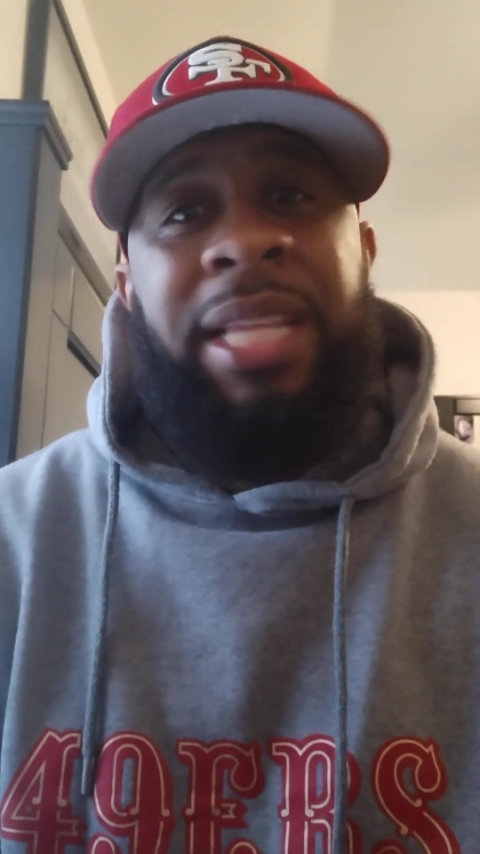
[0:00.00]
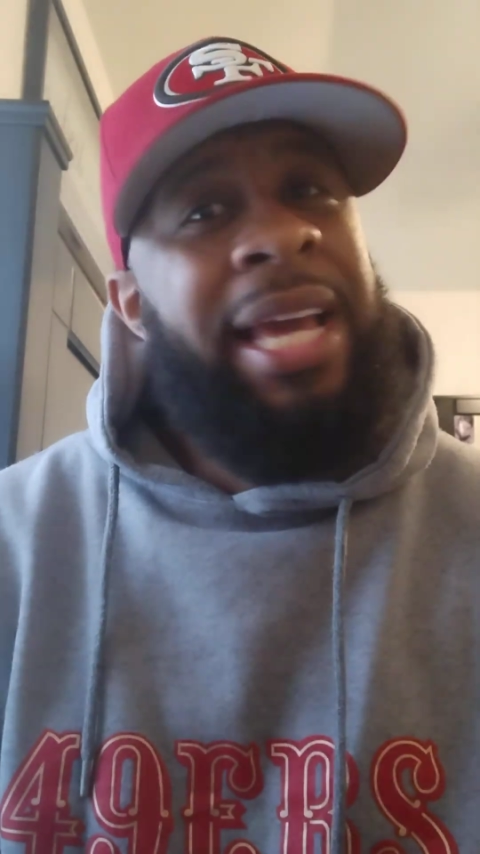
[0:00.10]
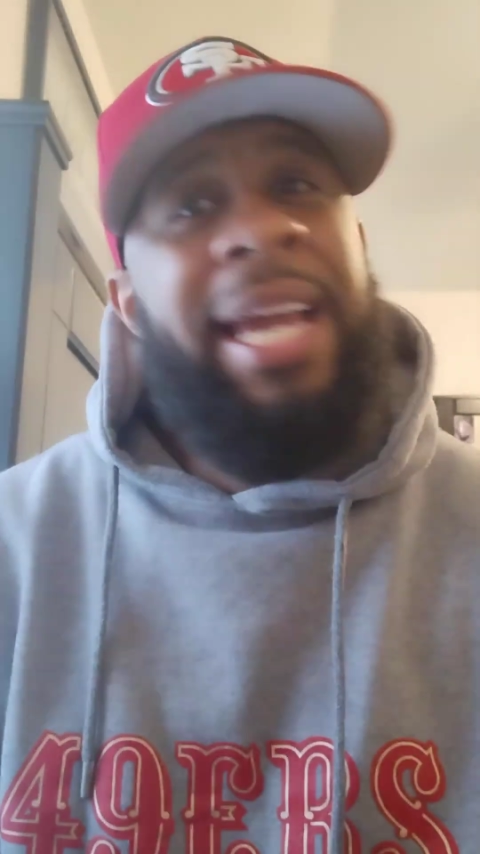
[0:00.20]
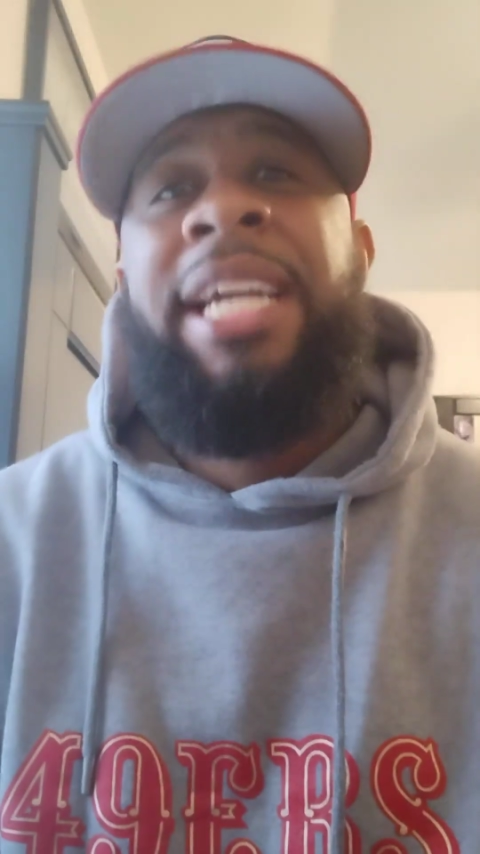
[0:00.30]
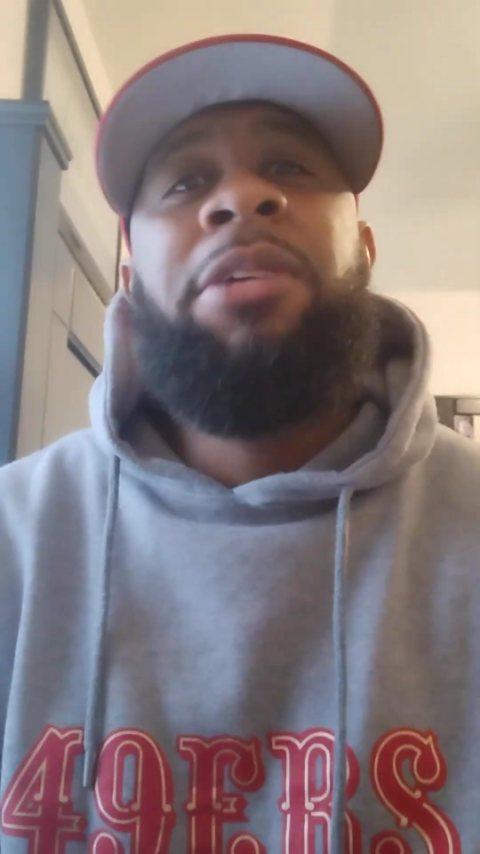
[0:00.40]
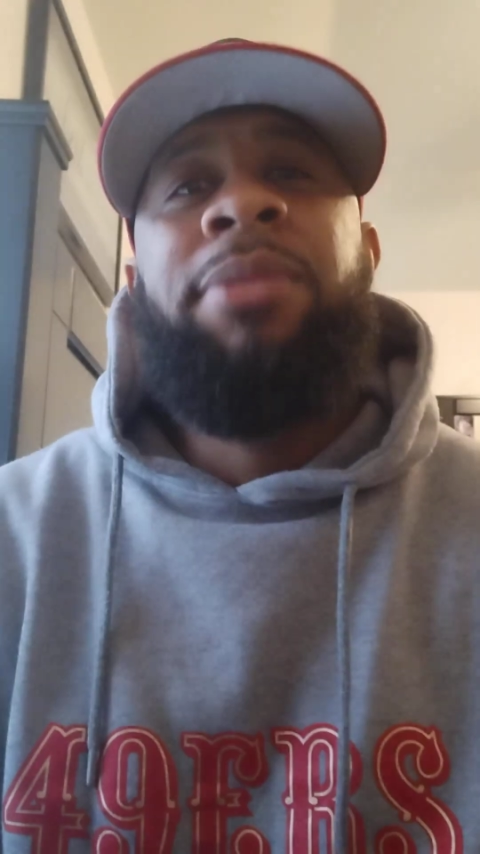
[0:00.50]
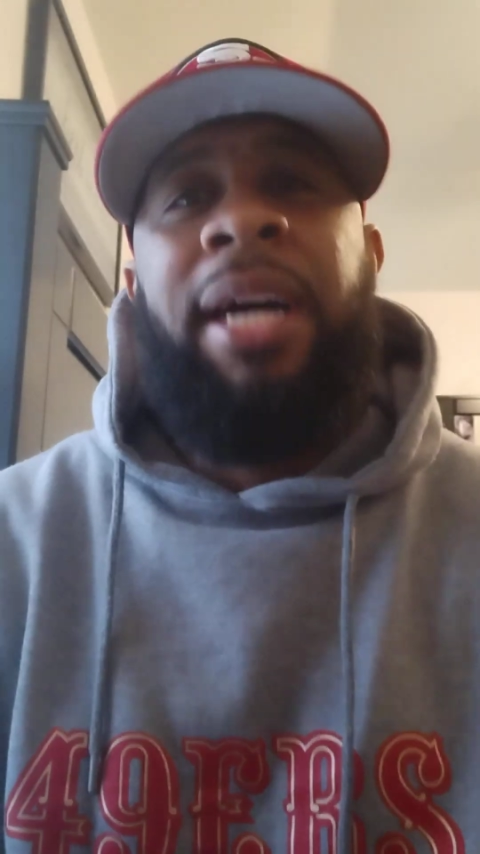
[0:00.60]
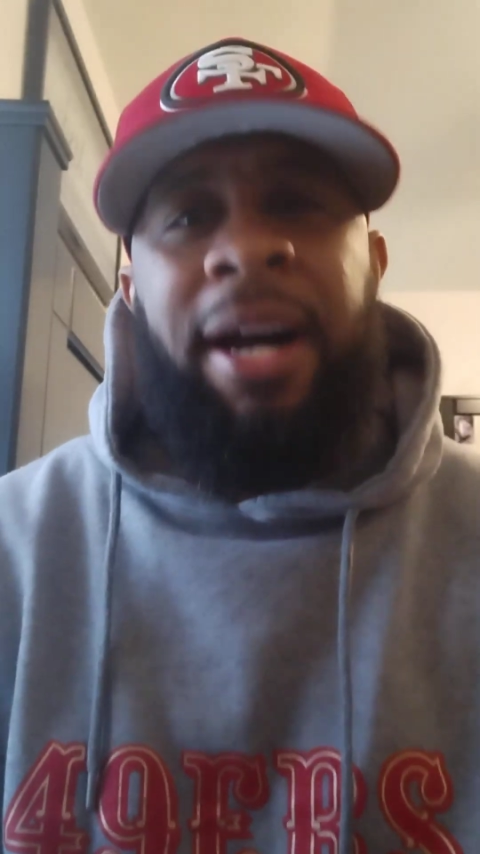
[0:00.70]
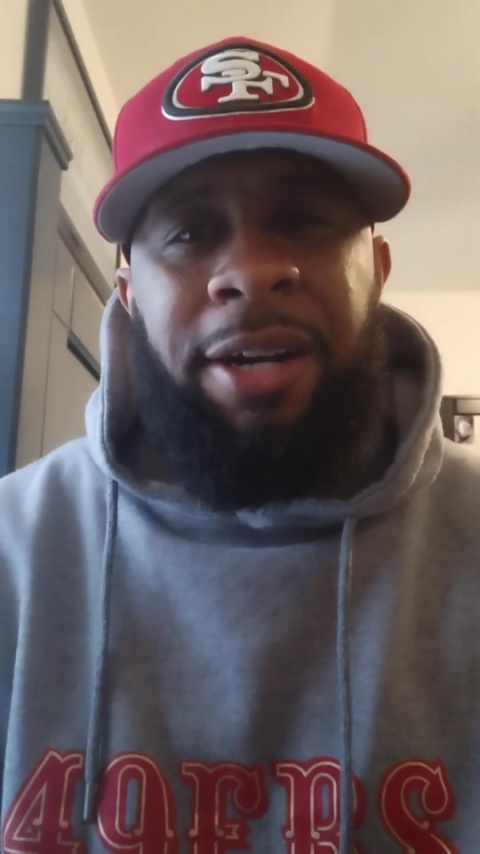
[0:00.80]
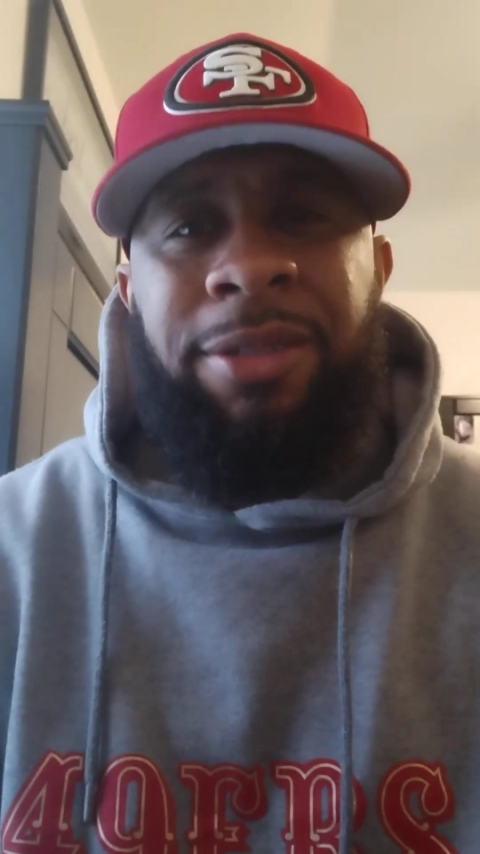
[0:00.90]
Hell
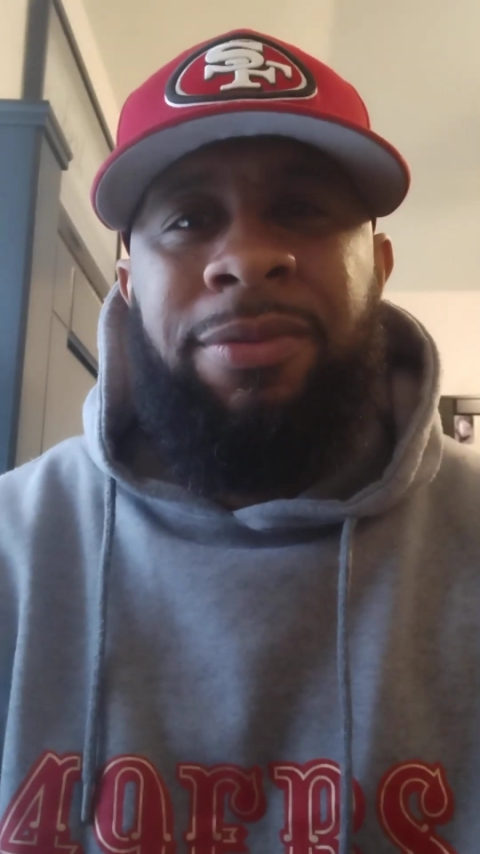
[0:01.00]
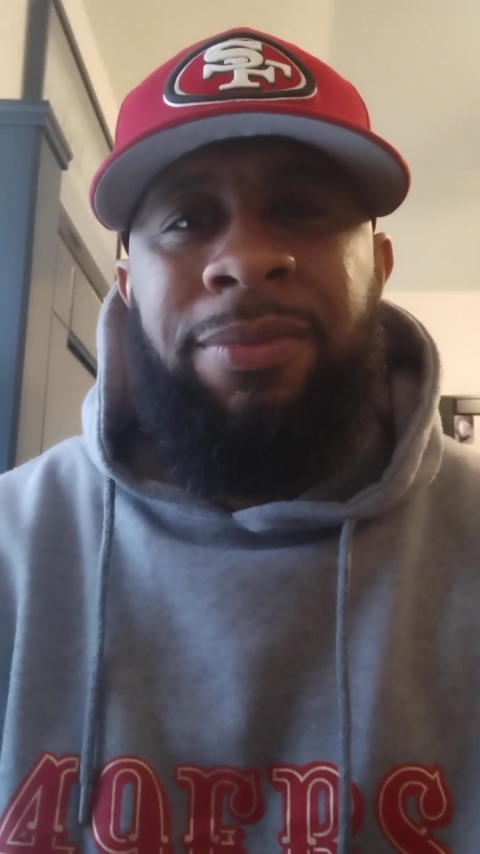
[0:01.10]
no.